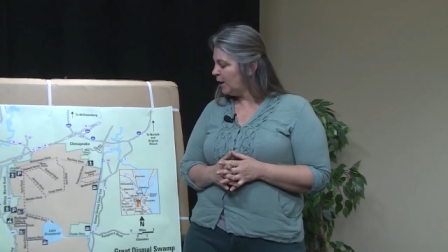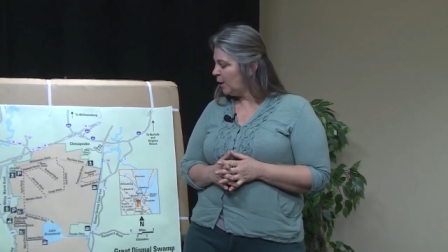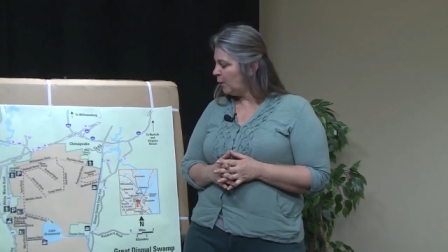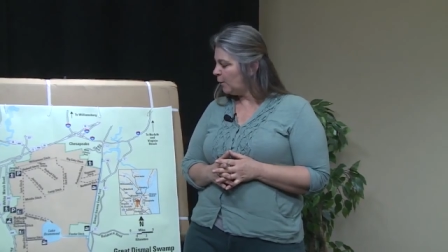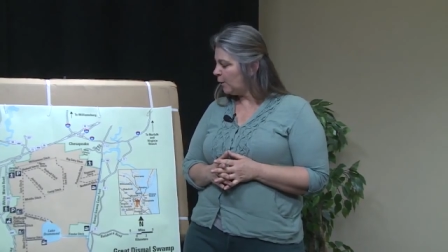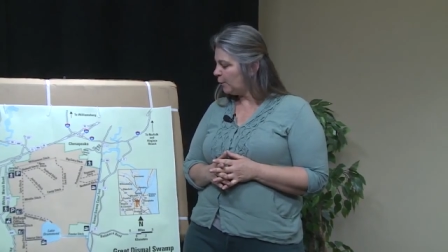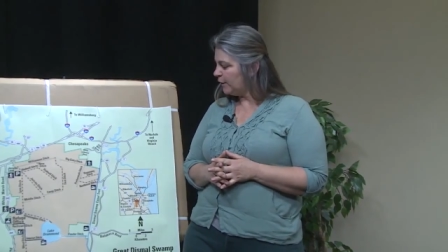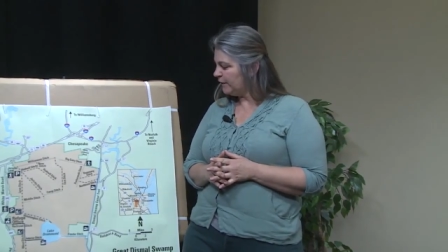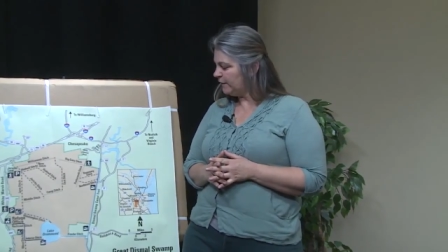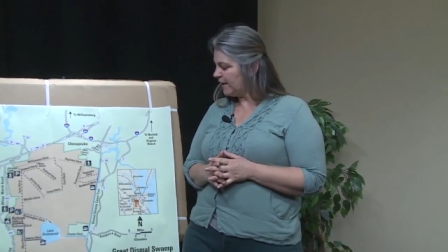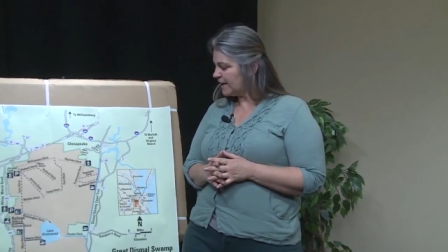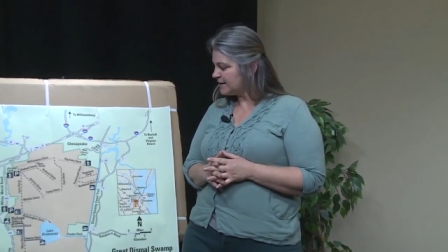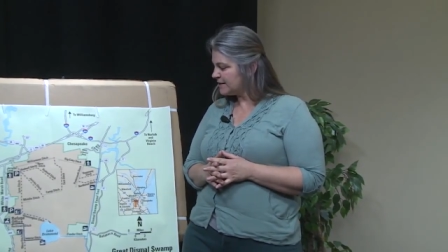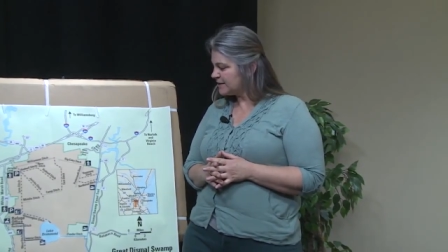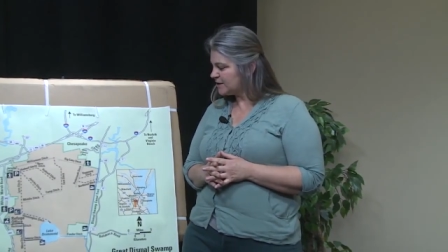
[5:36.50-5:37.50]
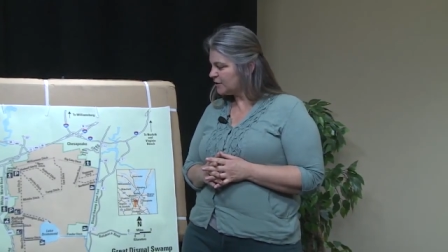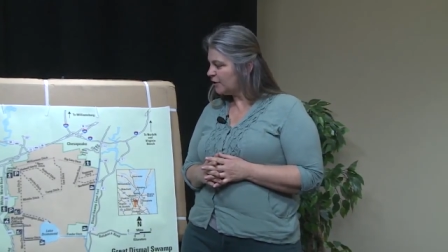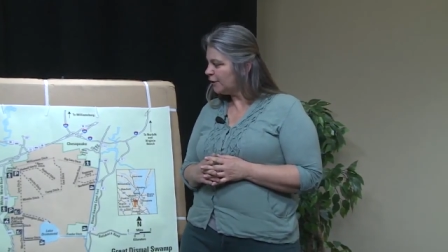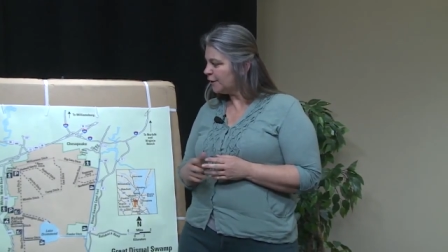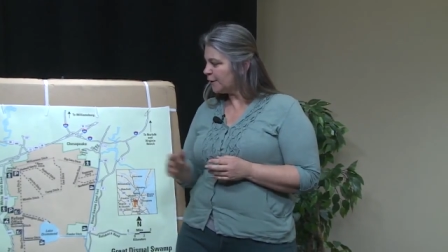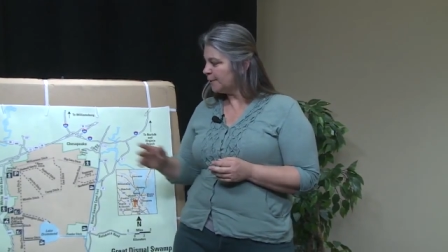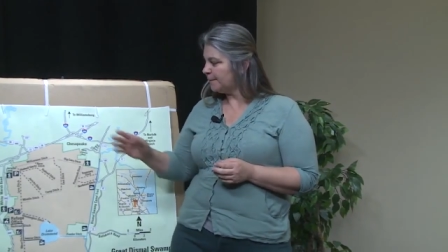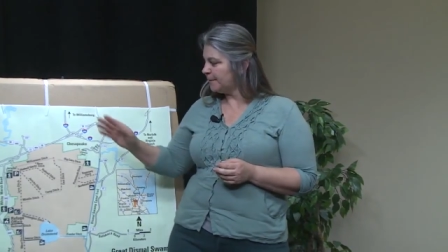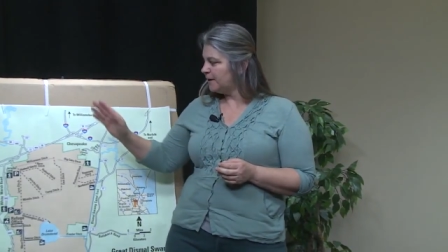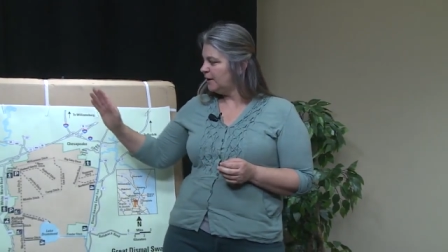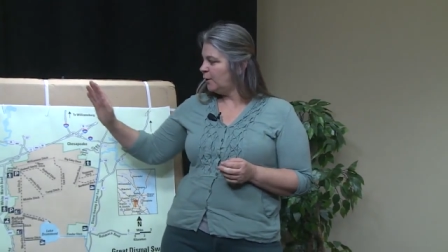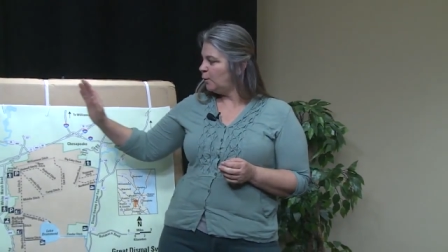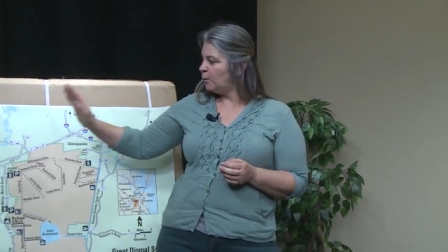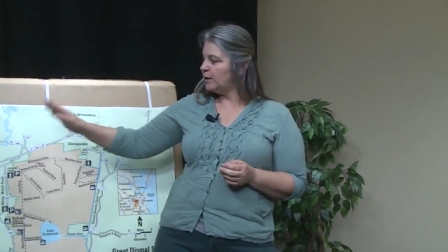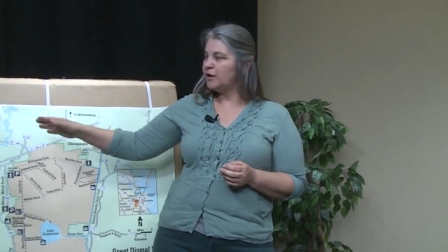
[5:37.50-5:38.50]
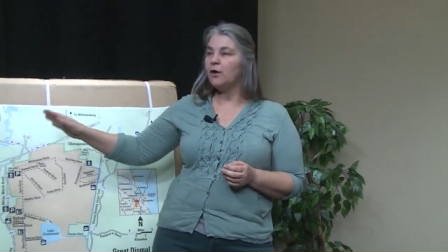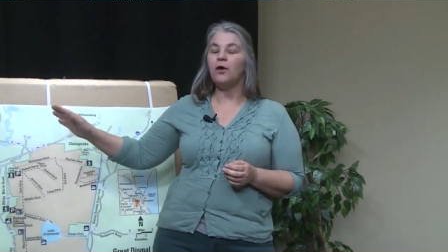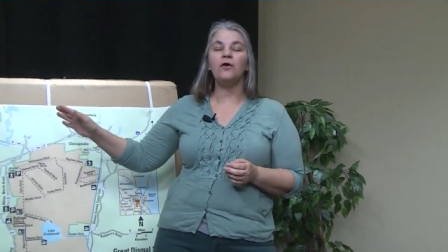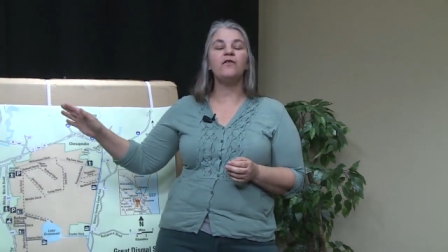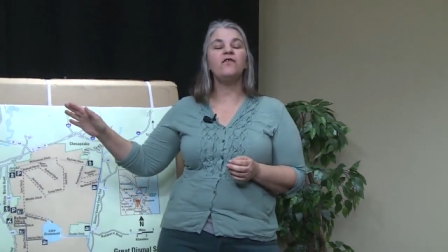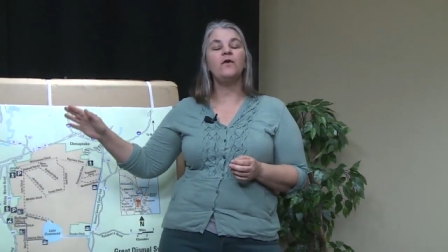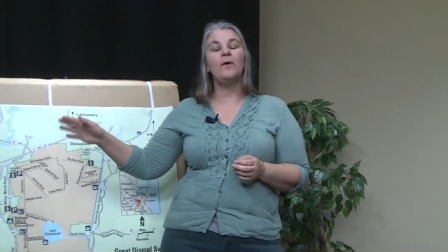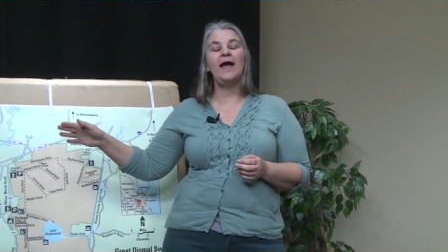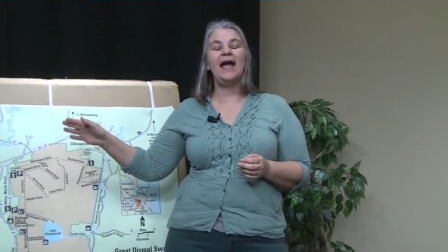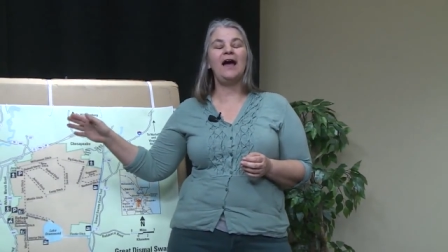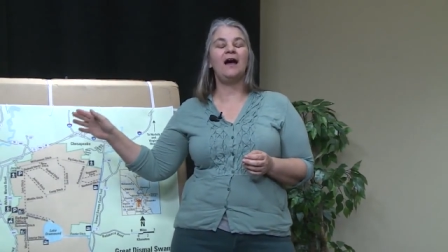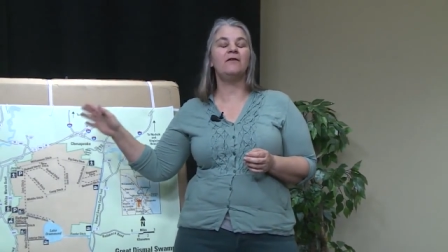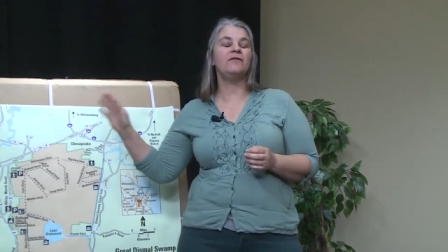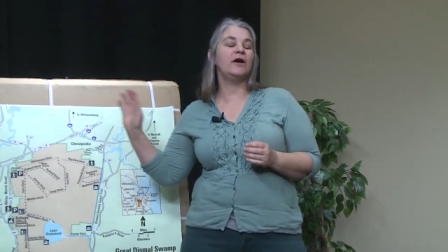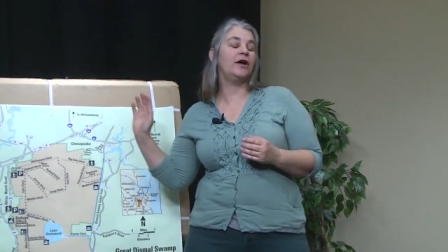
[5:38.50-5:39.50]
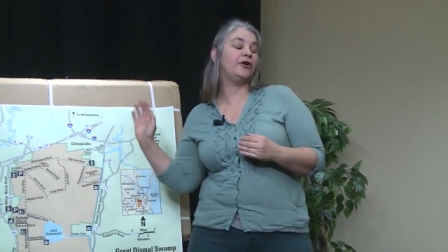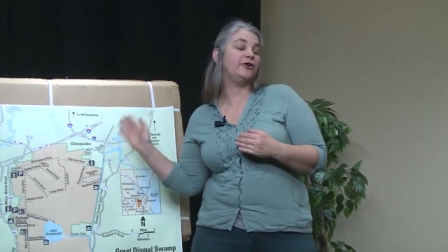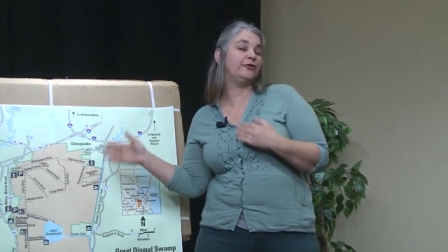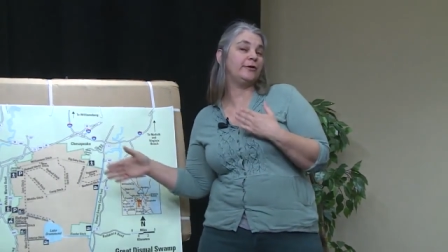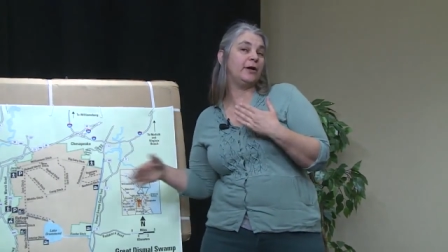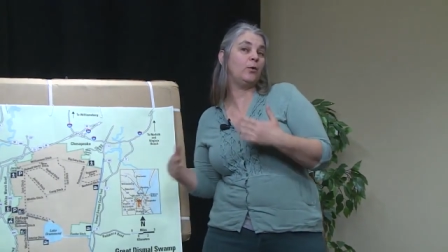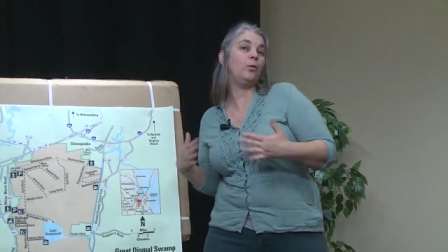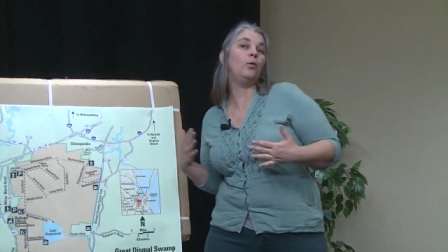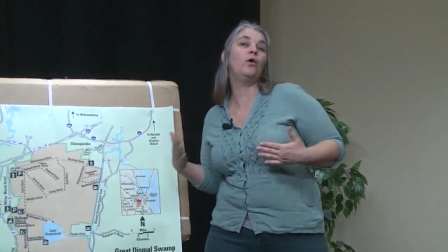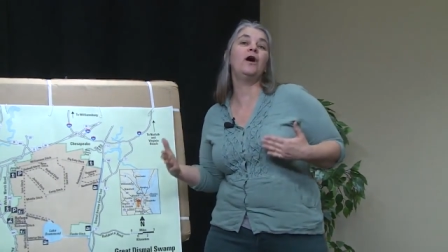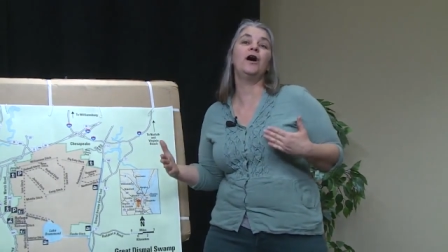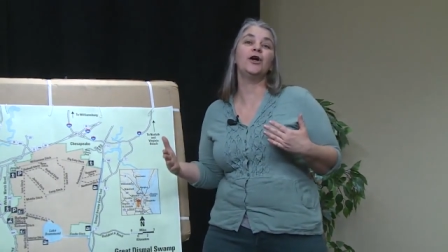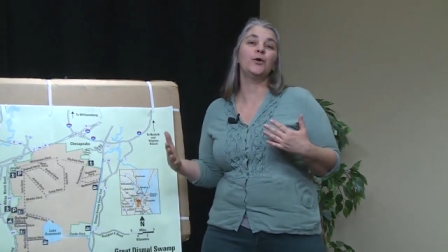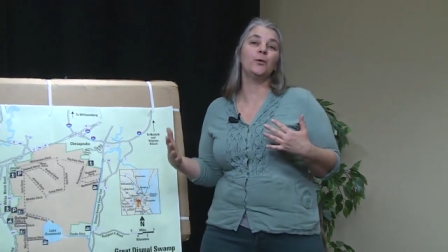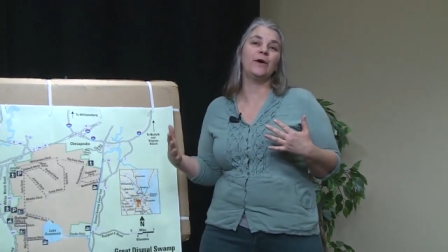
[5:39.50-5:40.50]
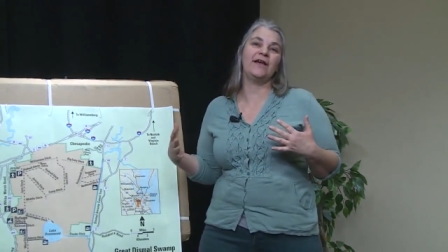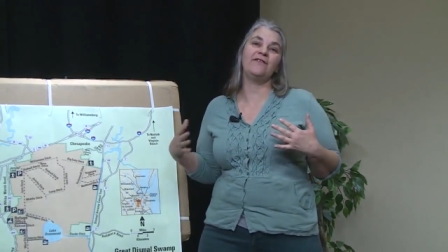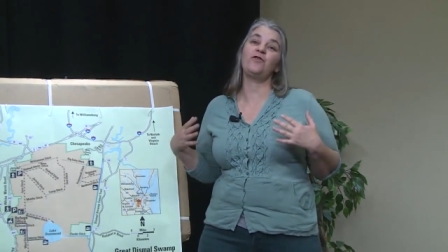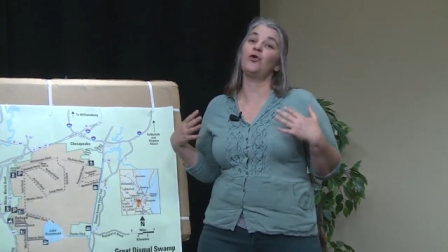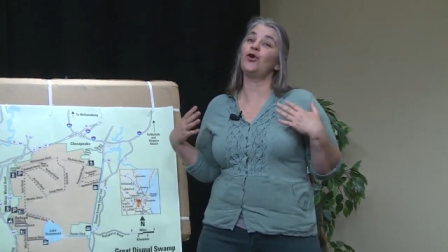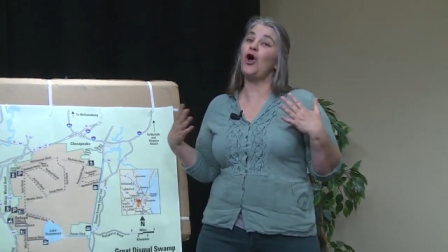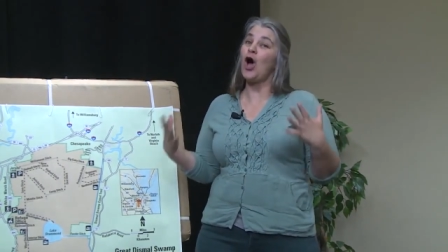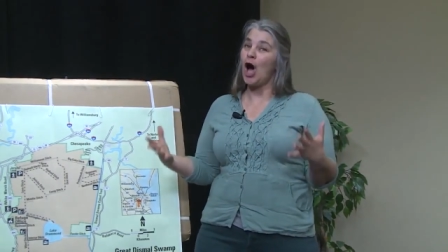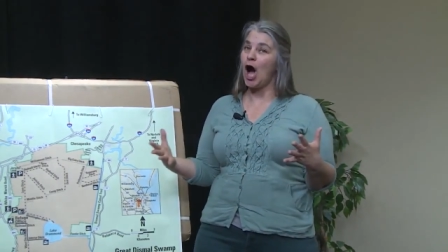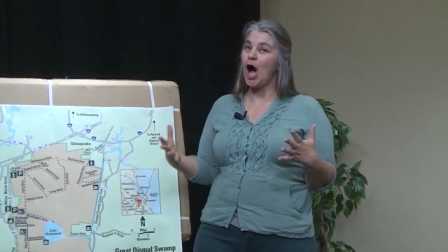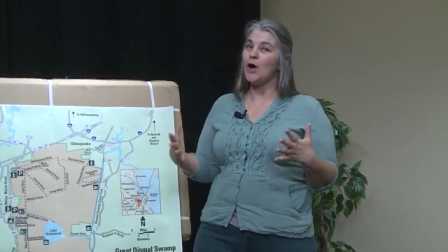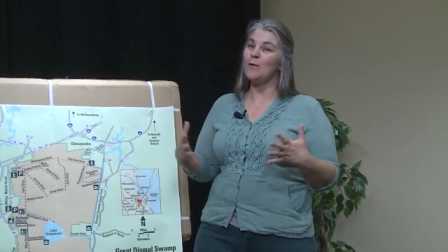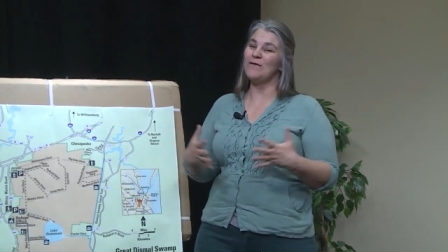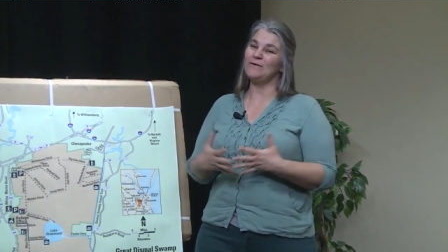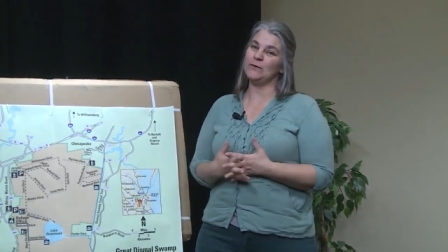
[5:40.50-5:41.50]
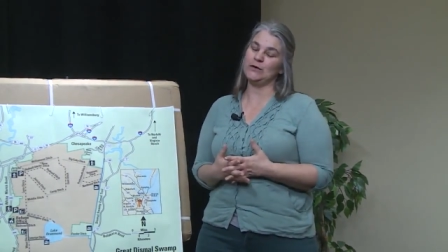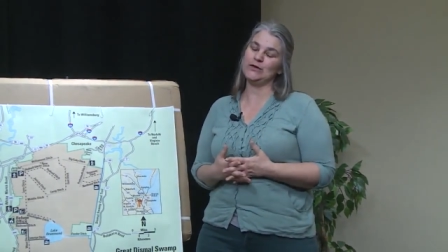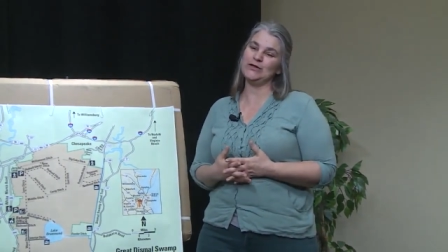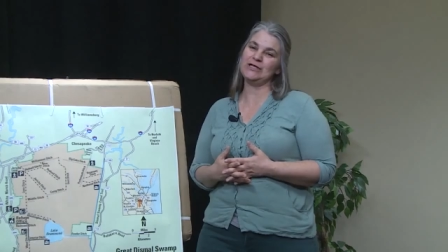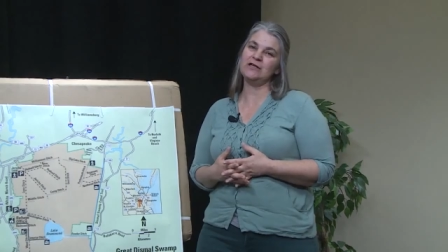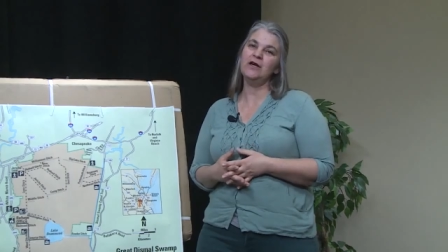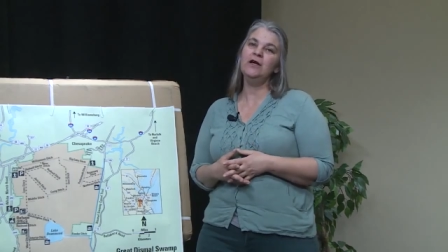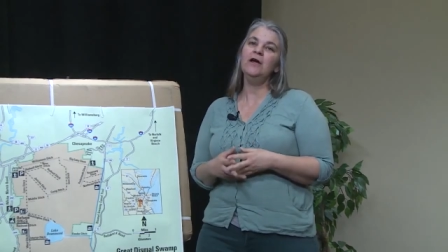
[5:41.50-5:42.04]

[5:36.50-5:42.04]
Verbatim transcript: Well, with that SCARP, we also have underground waterways or aquifers.